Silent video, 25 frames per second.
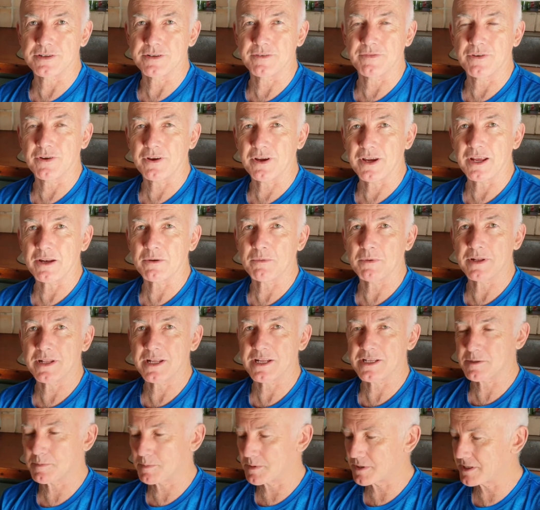If you can get one
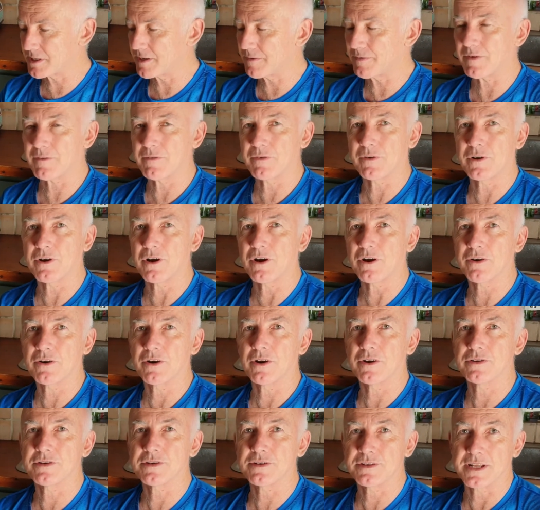that's specific for
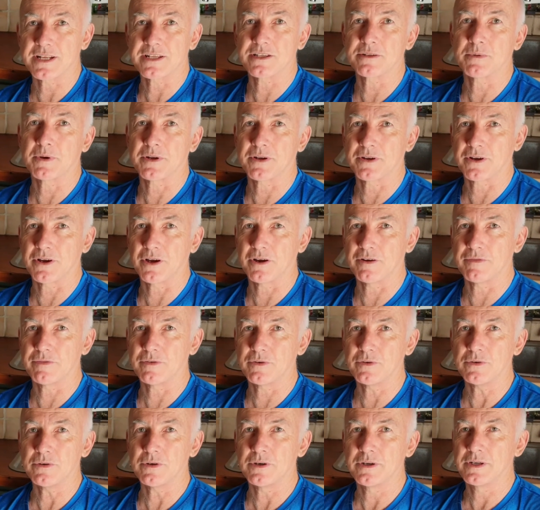cockroaches, that's the one to go
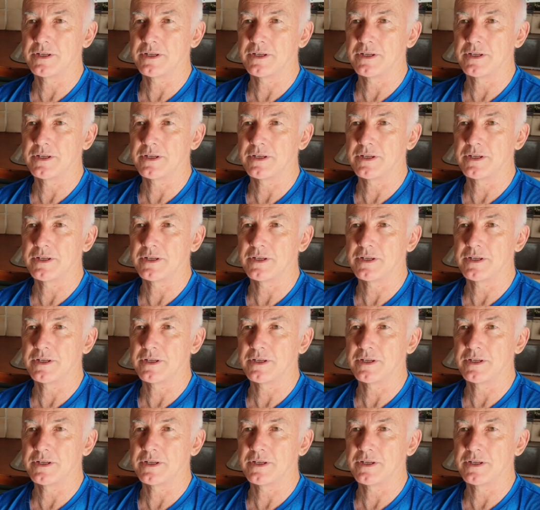for.